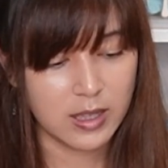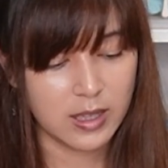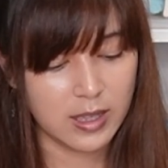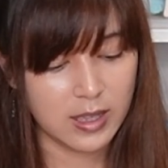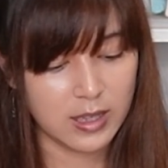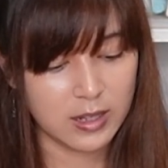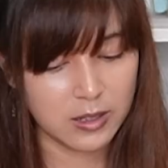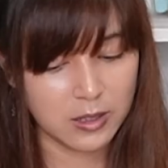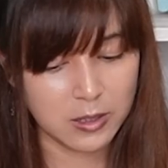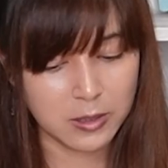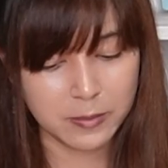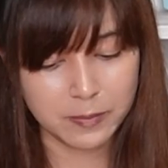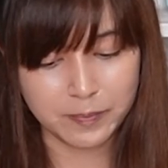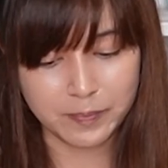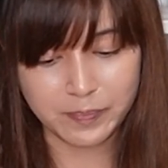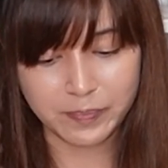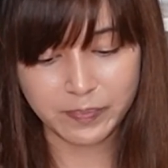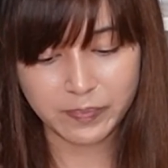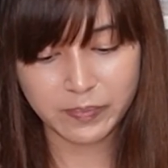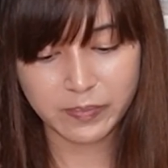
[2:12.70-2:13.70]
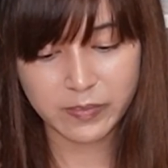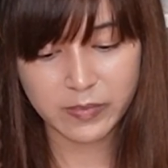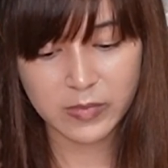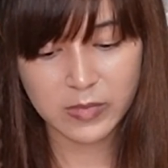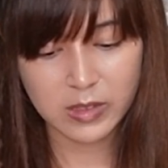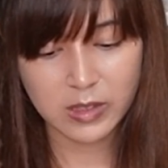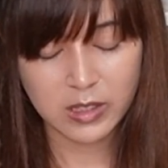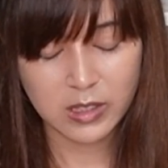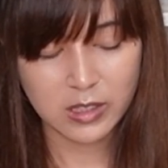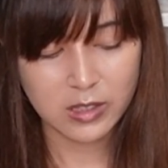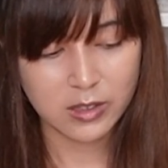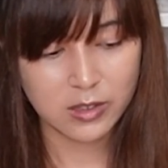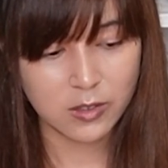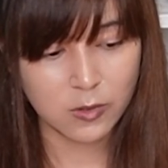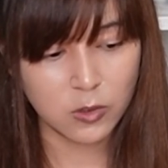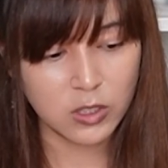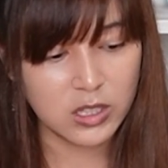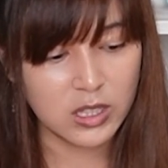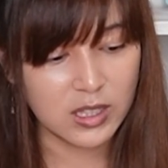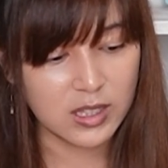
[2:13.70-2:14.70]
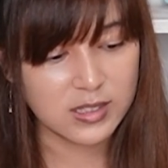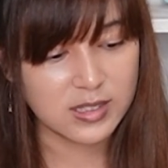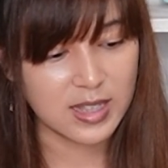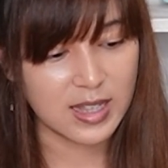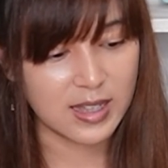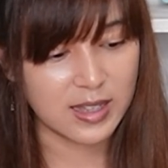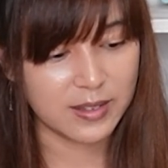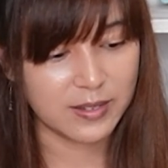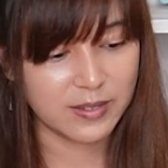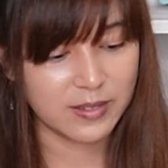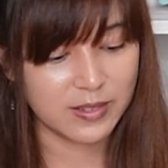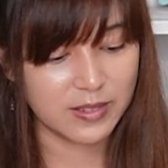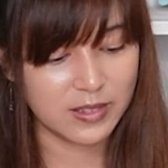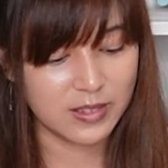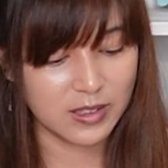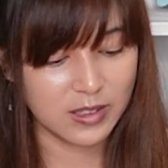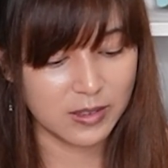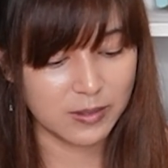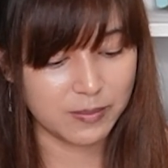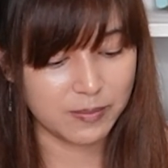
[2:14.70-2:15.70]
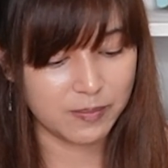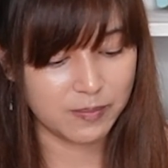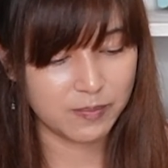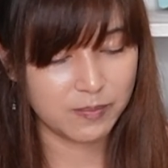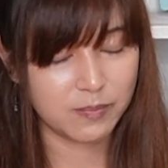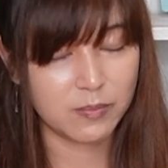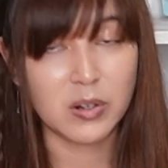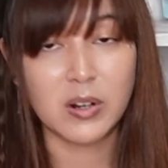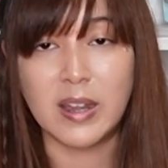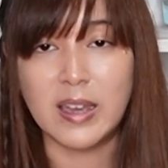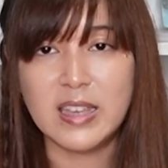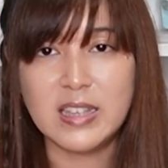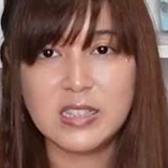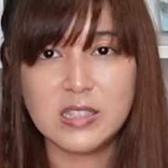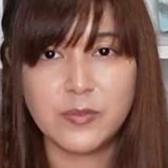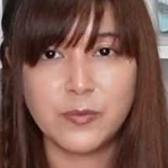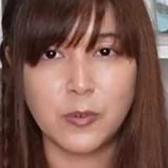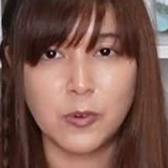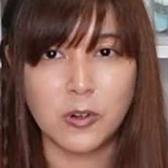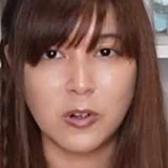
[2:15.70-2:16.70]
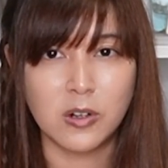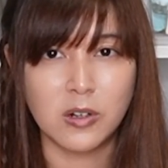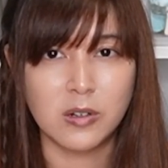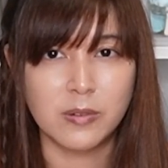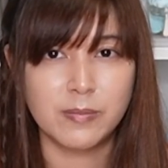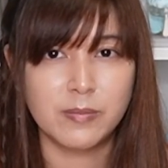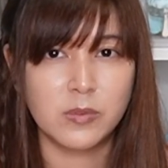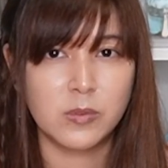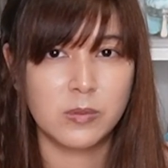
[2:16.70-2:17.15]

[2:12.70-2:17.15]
And the only thing is that the price for